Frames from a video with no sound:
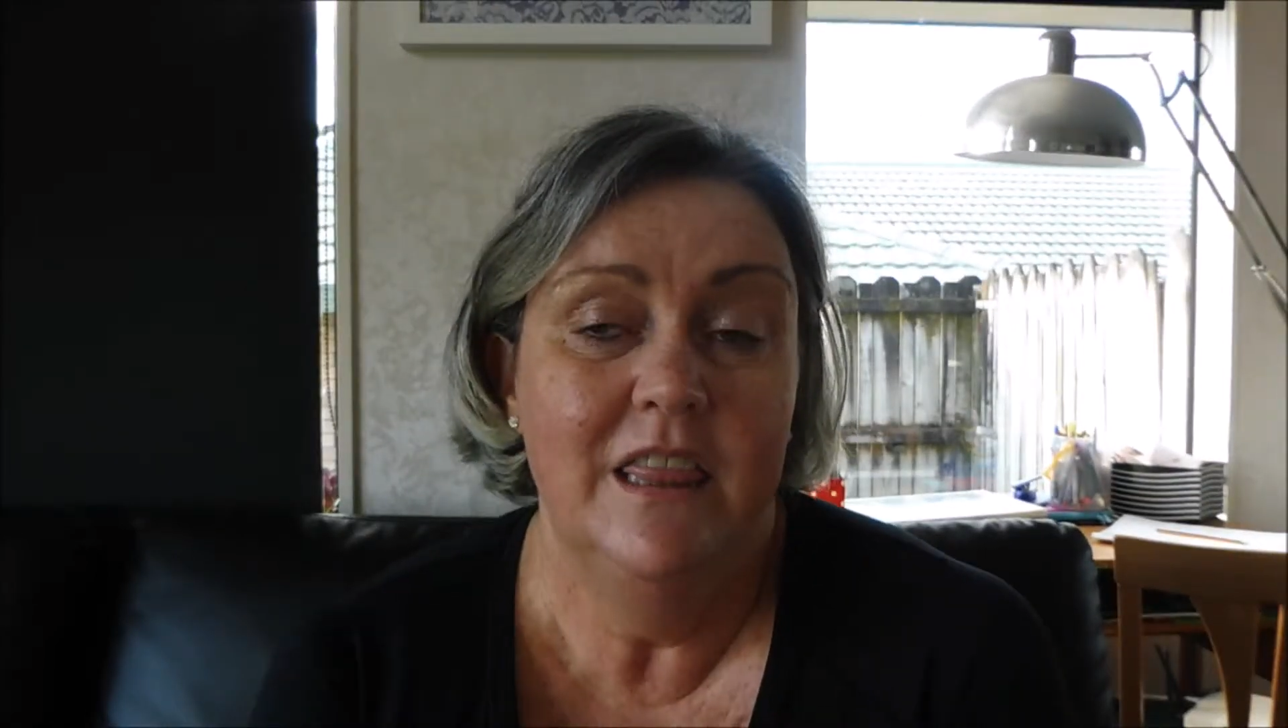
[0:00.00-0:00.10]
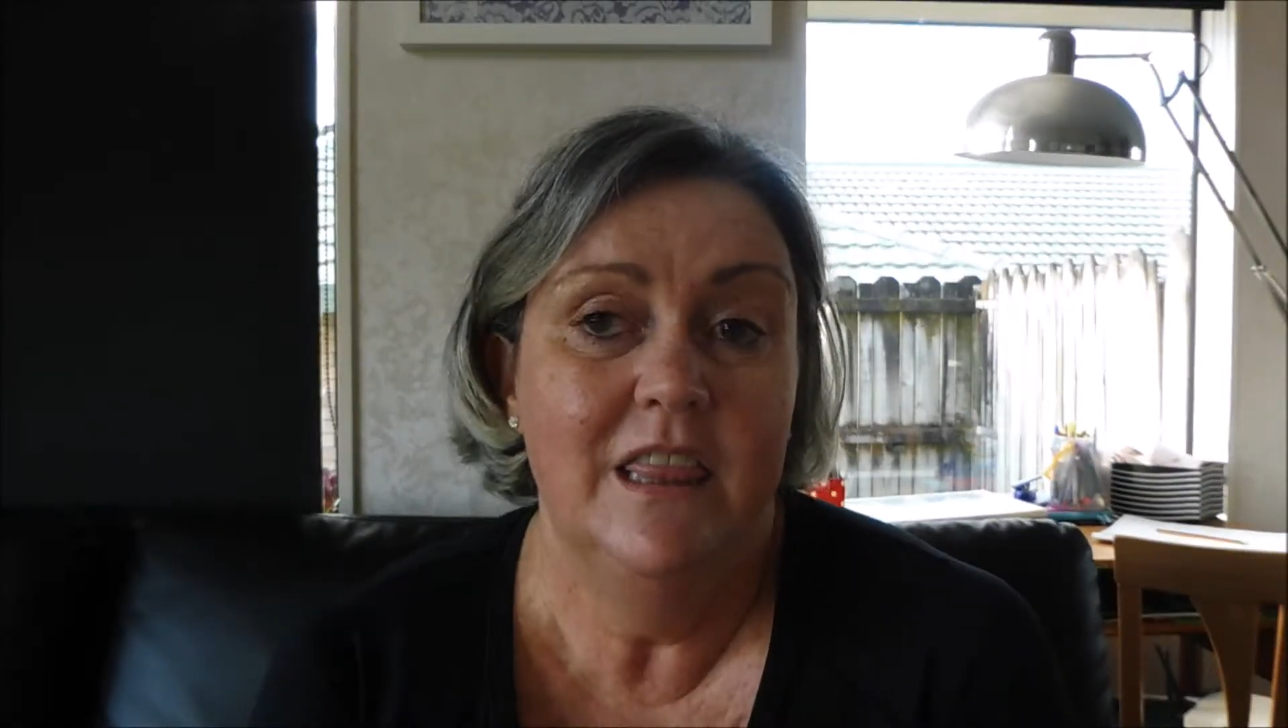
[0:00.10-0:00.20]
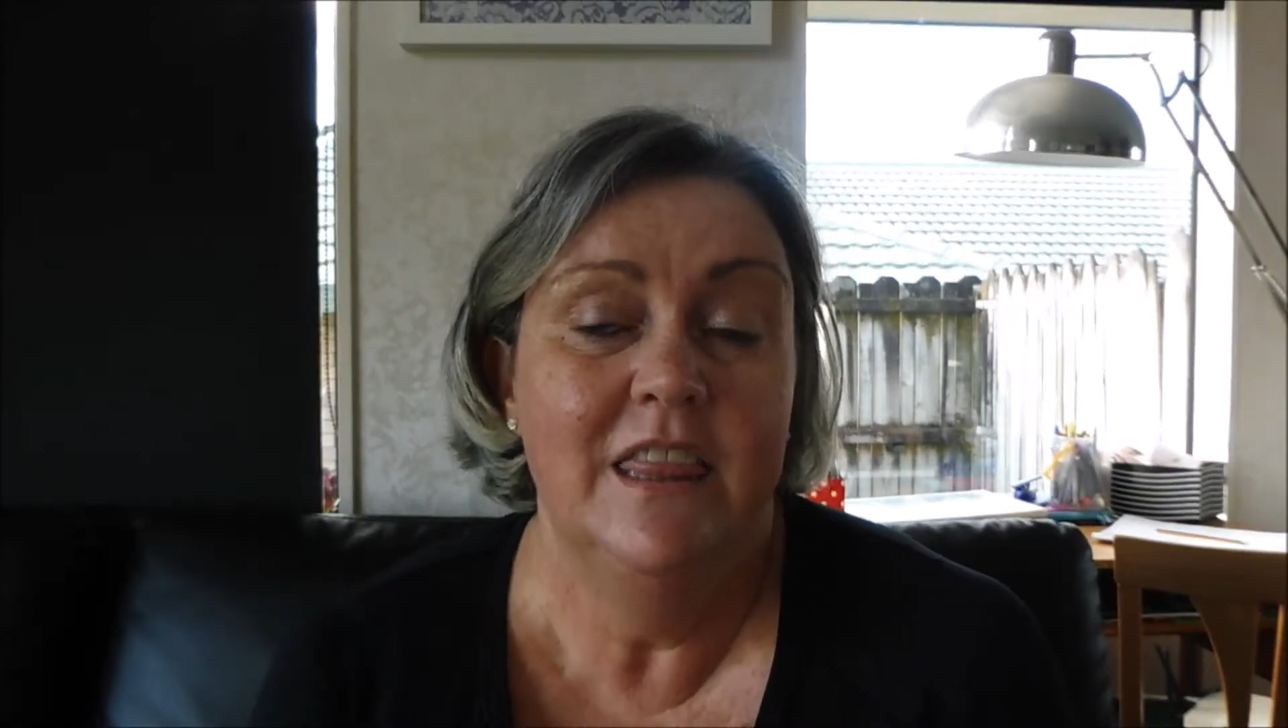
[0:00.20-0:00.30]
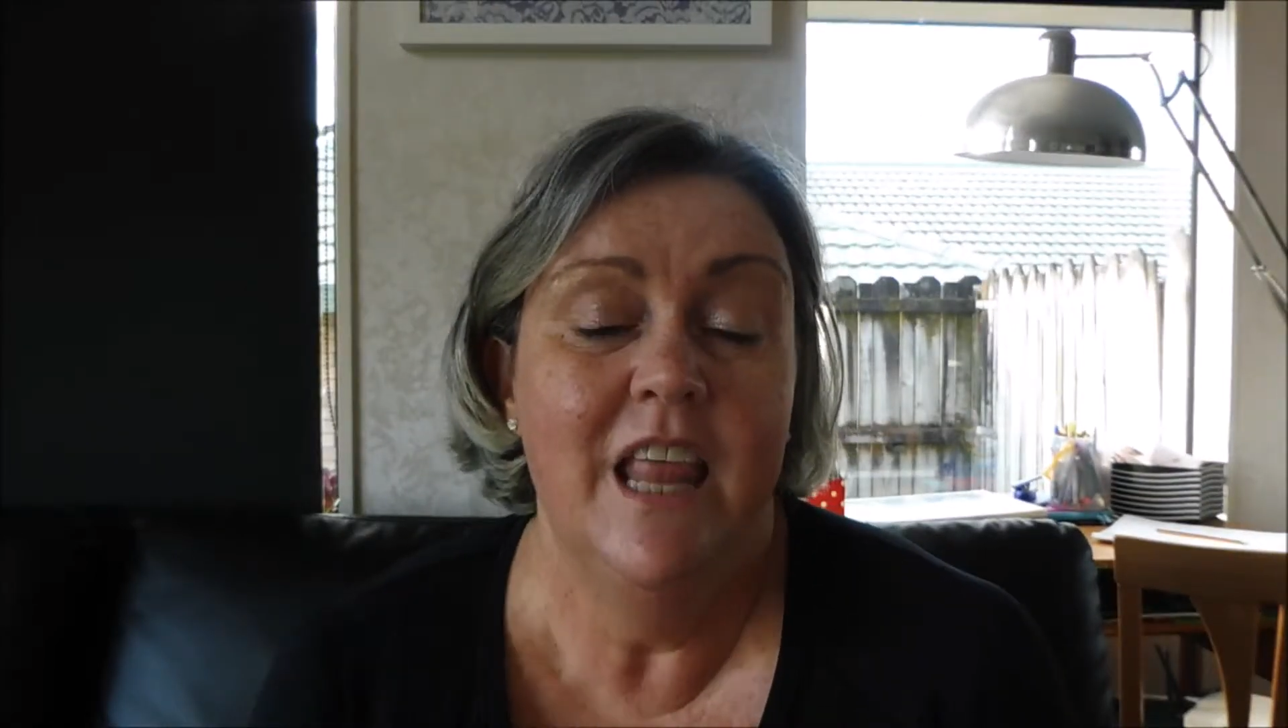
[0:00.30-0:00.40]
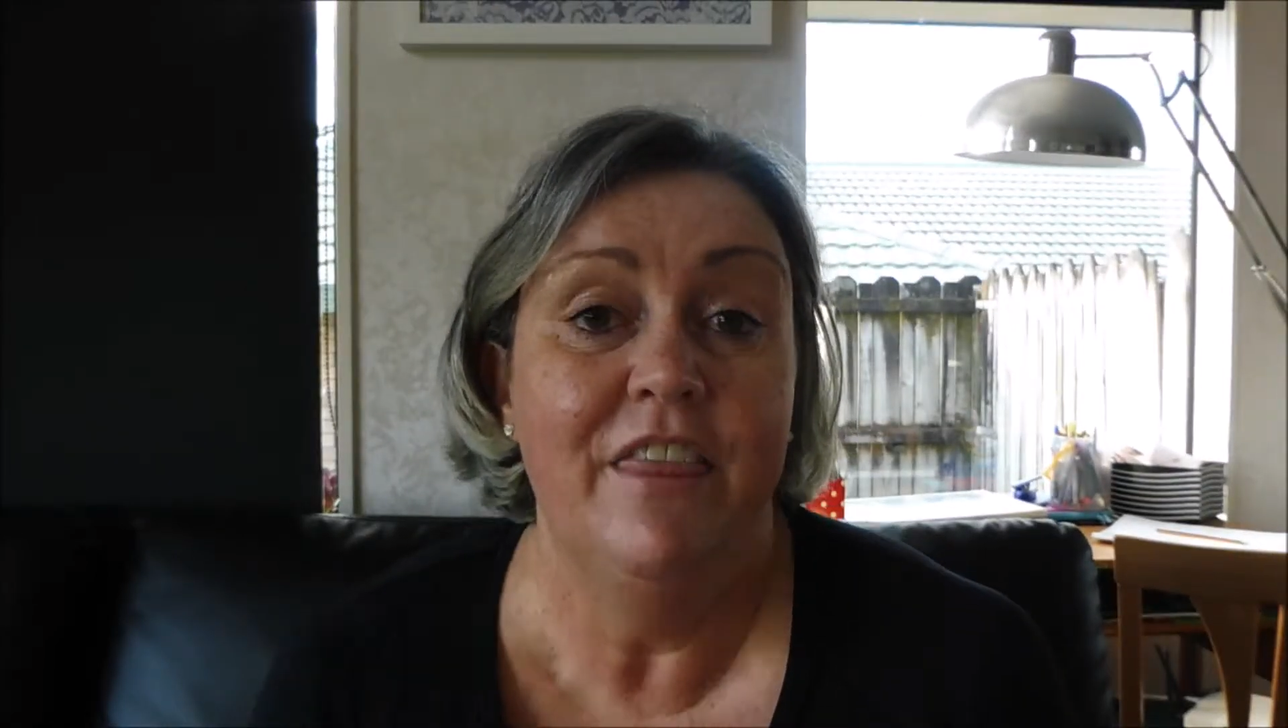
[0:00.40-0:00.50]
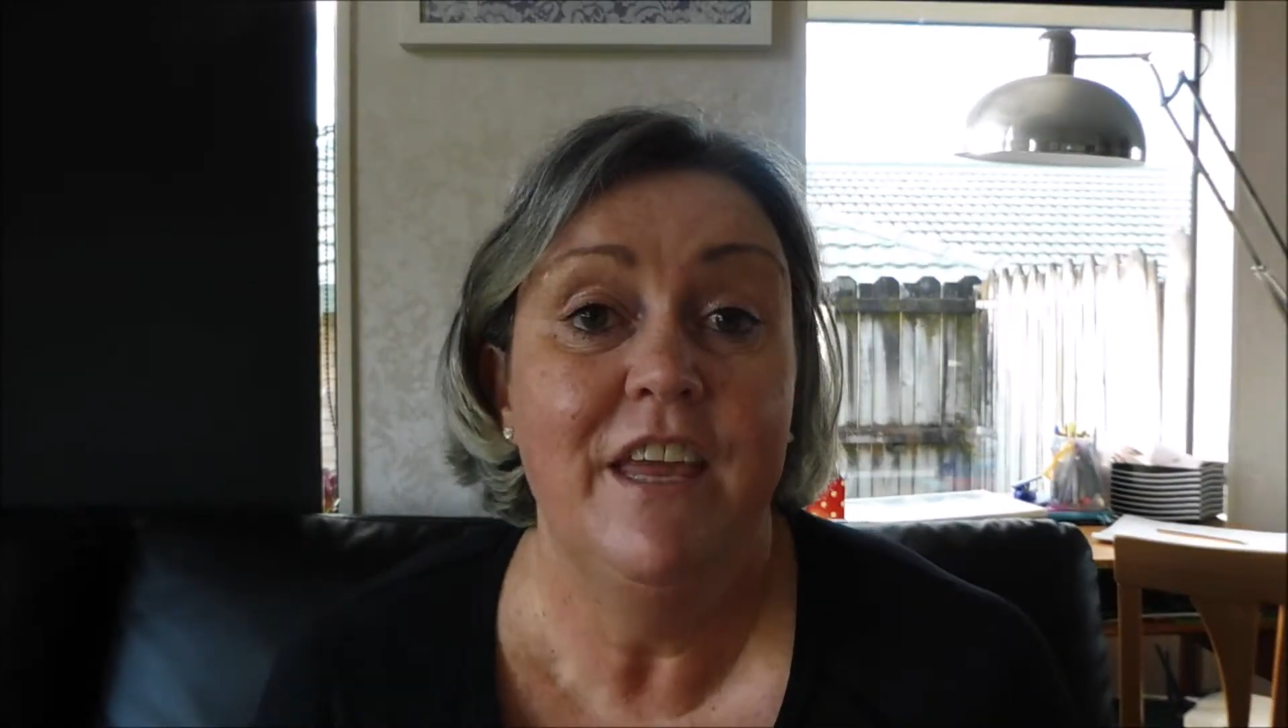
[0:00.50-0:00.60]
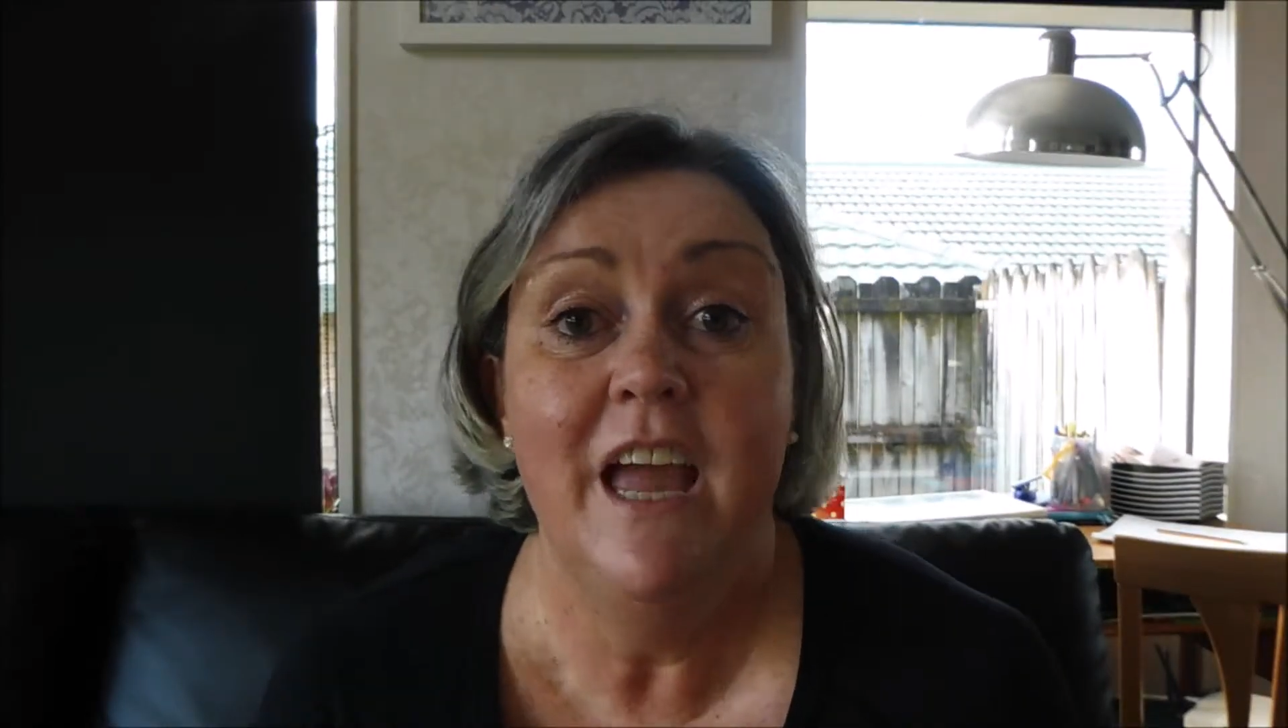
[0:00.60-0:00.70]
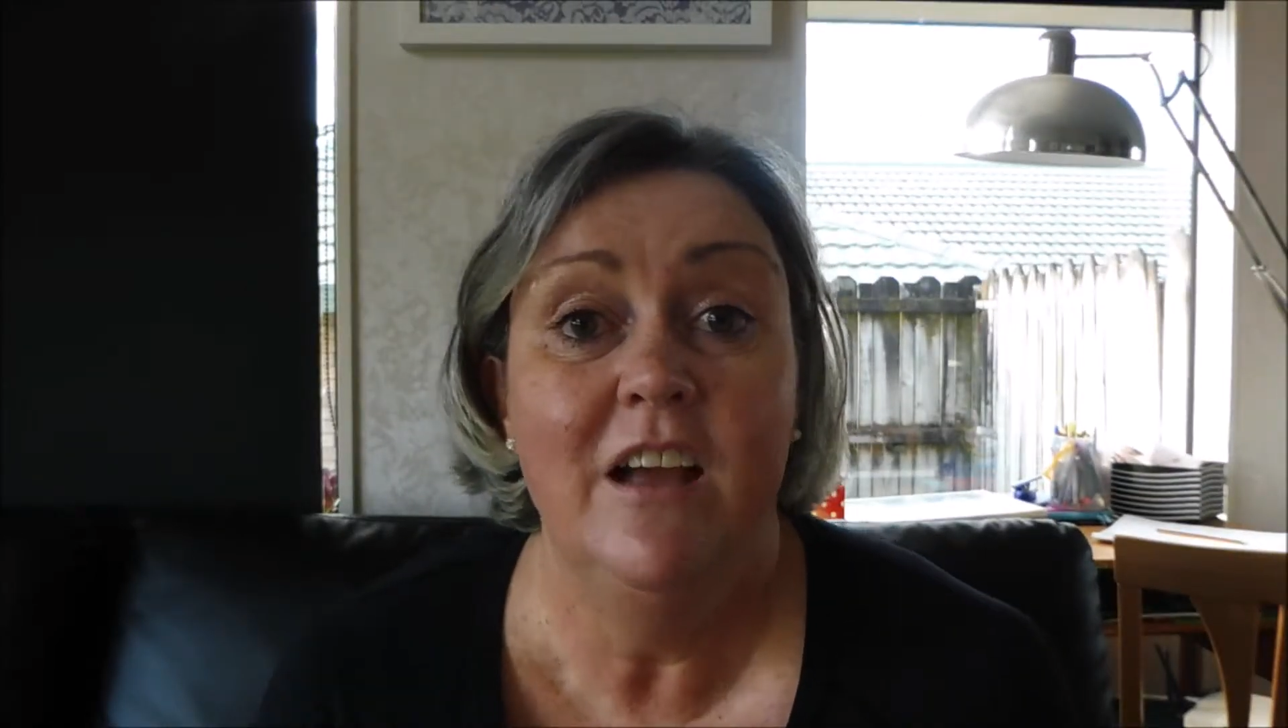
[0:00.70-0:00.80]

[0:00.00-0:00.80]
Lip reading: Nothing